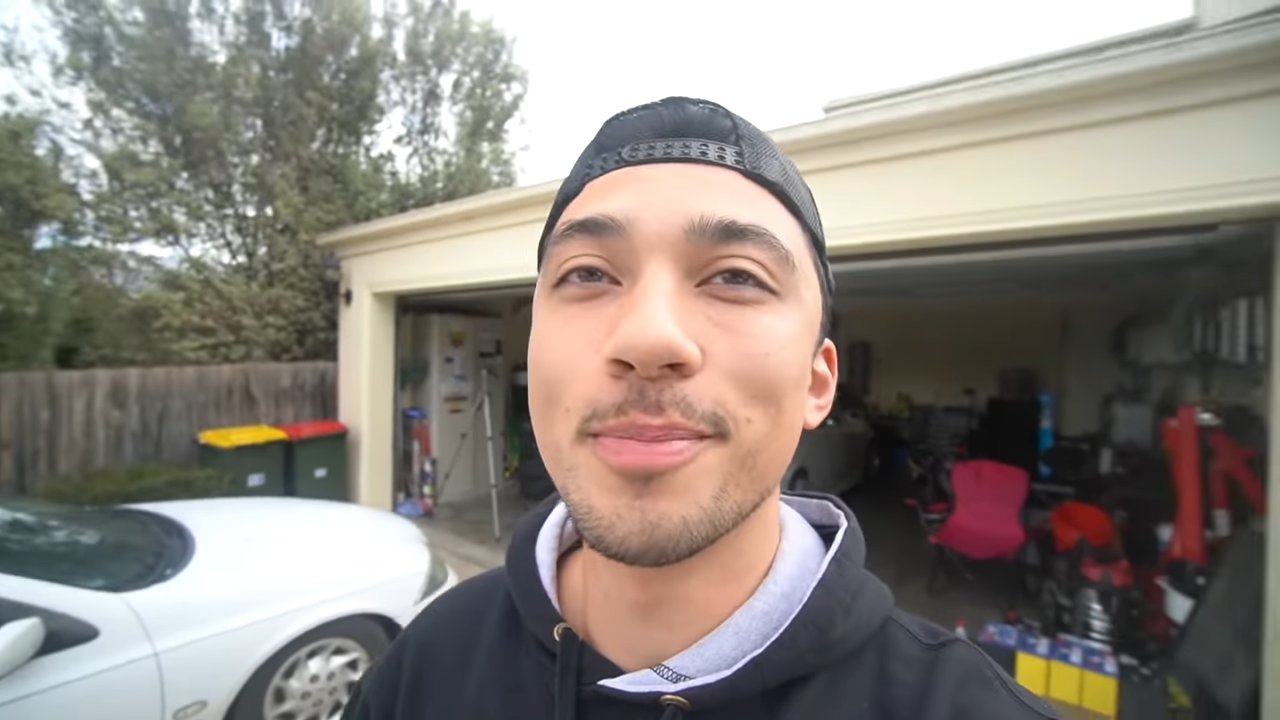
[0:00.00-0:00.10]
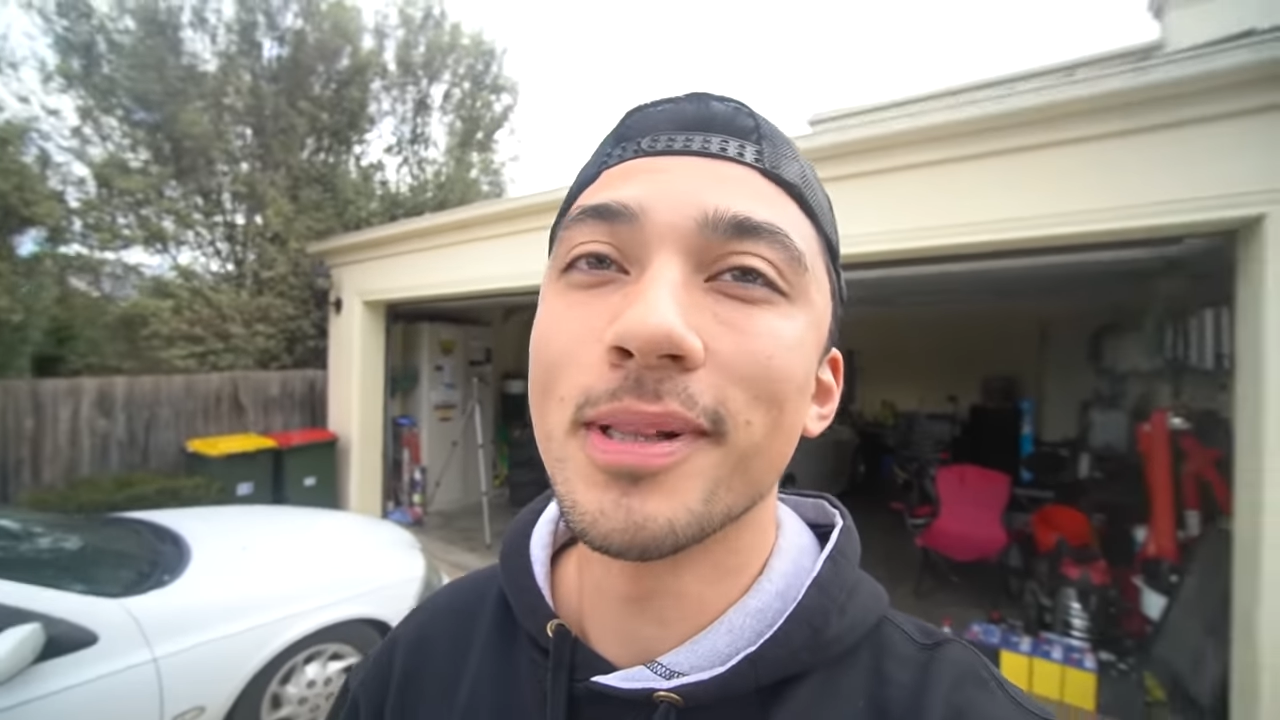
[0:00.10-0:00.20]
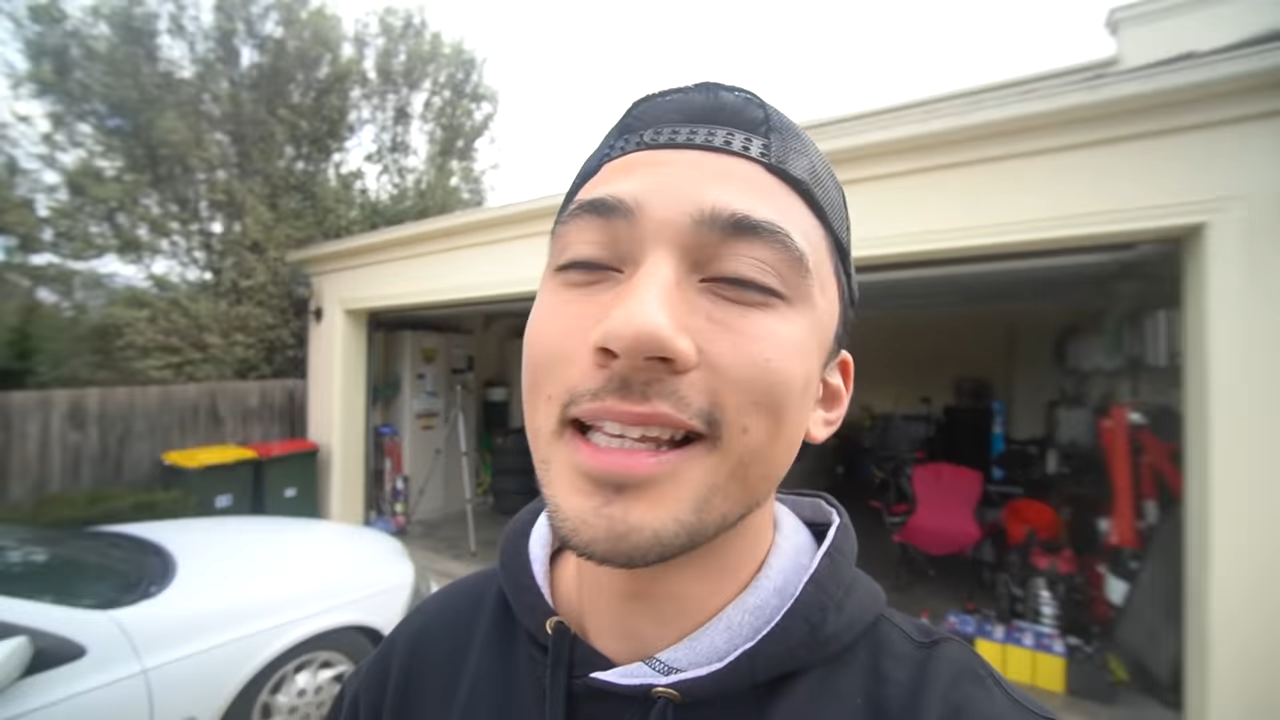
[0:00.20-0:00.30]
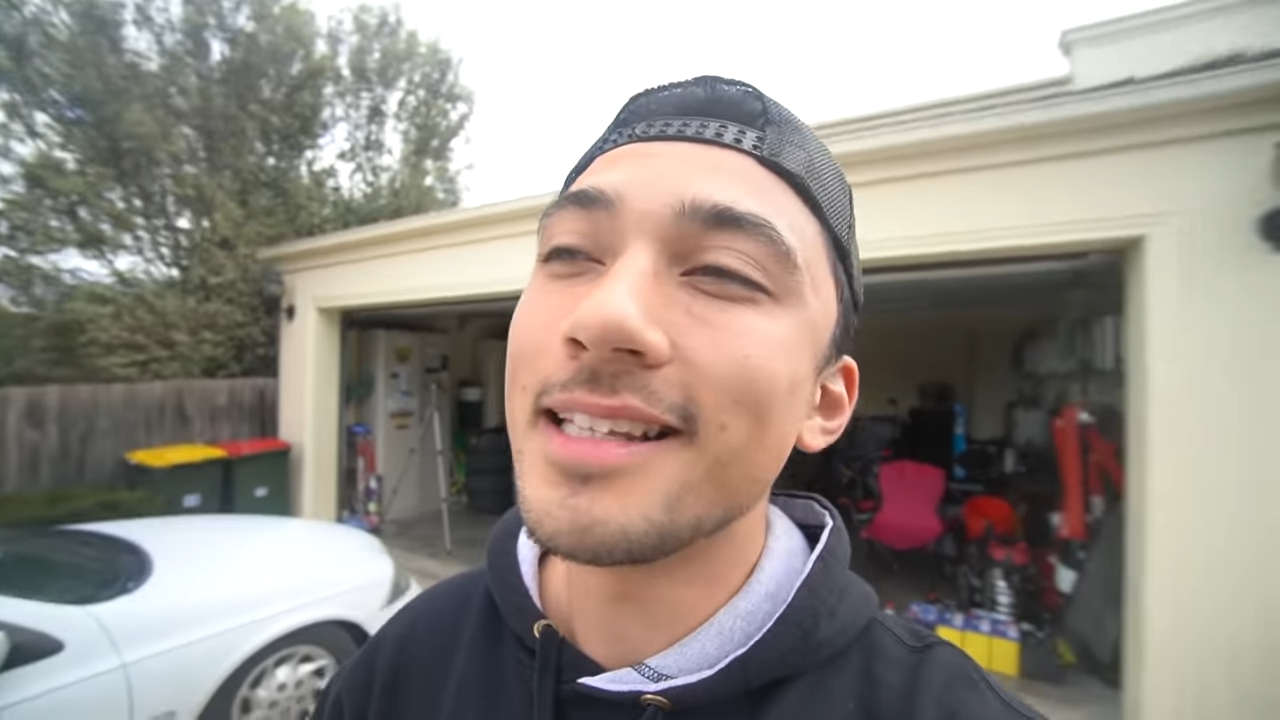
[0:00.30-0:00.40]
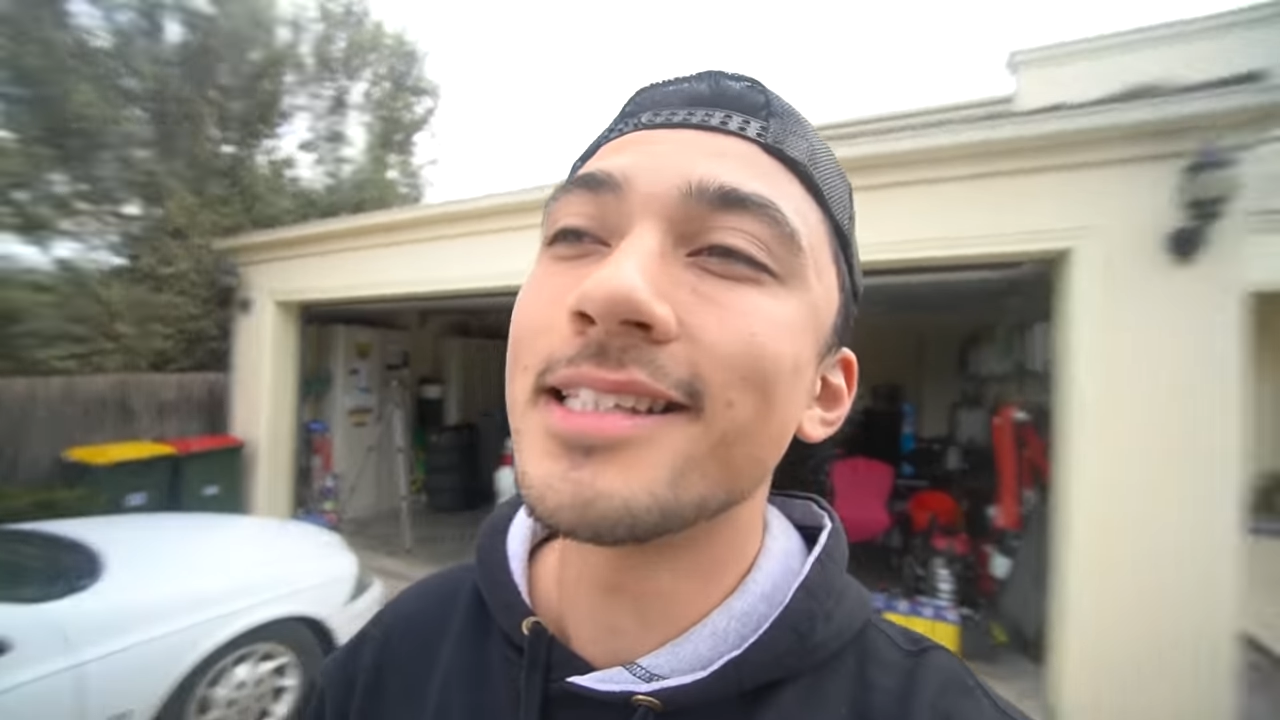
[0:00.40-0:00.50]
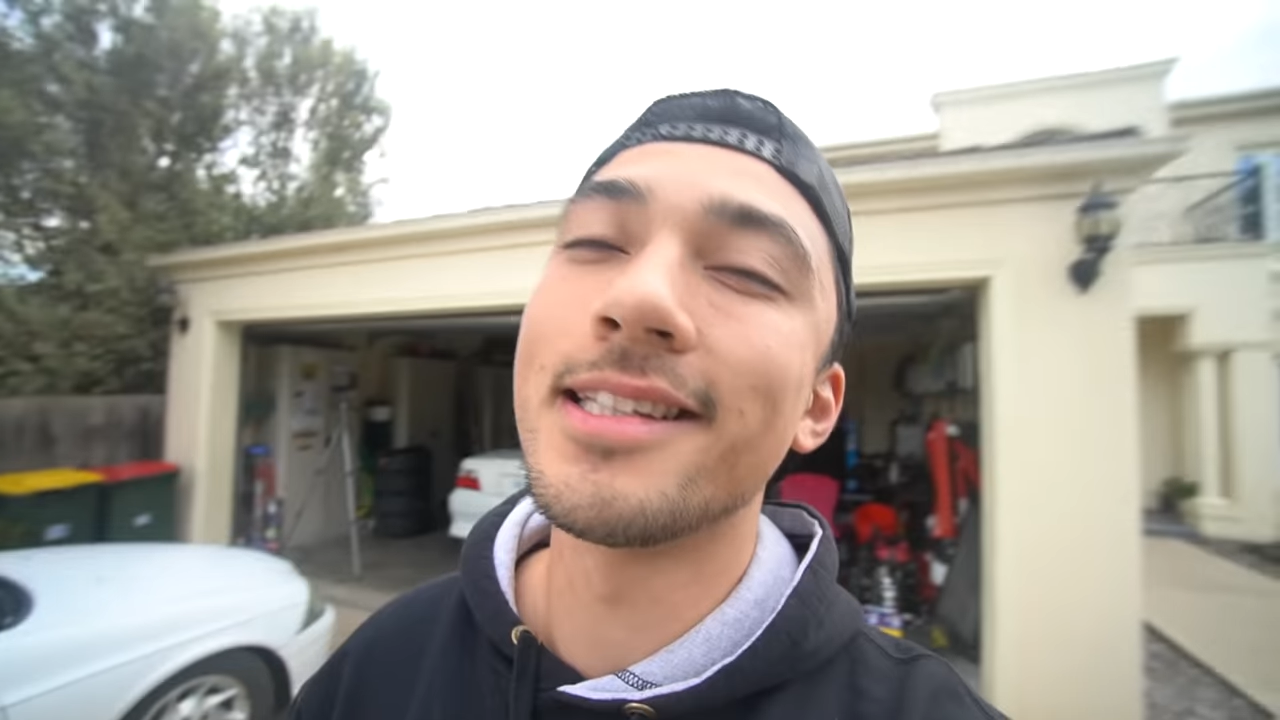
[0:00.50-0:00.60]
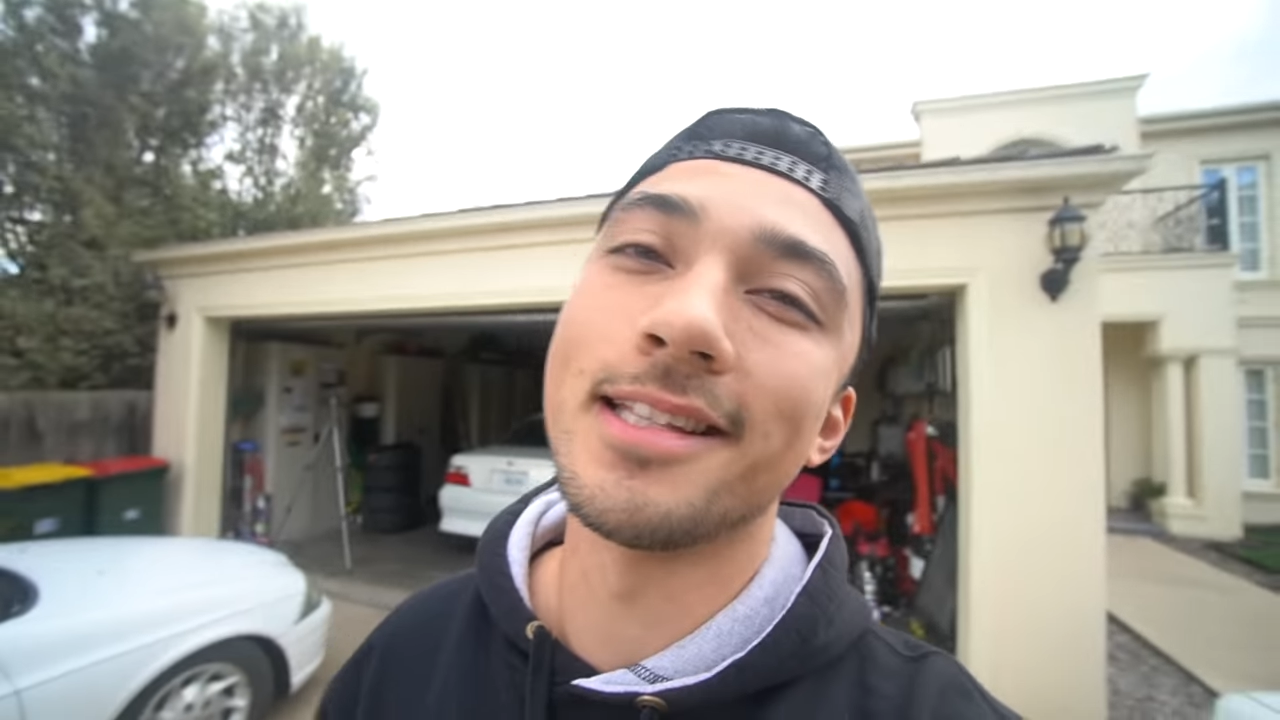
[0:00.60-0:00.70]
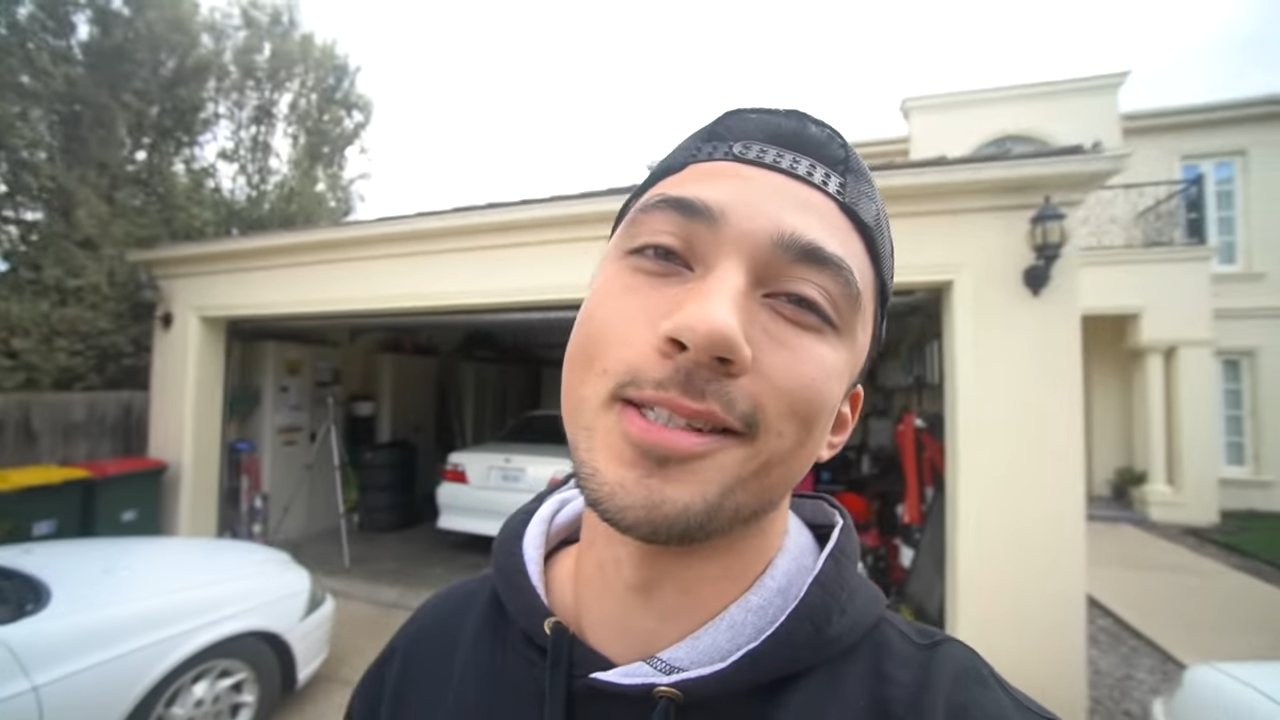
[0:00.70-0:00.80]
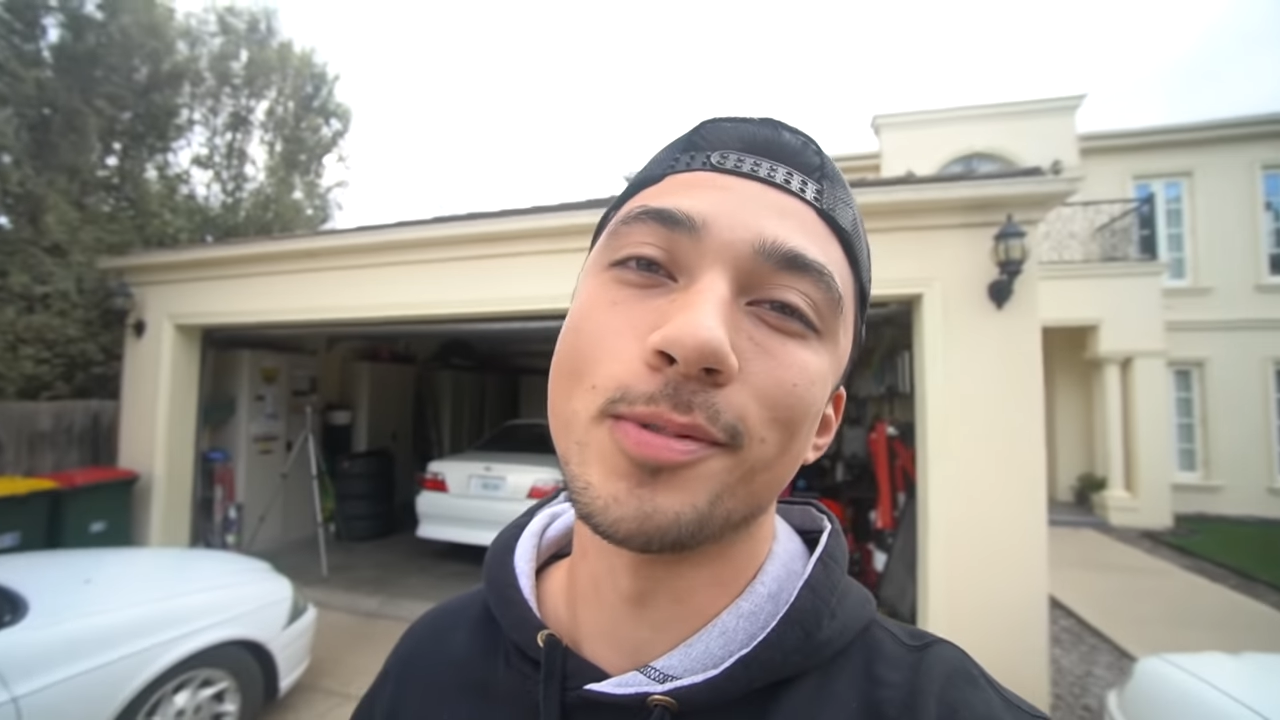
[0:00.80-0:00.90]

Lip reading: please hit that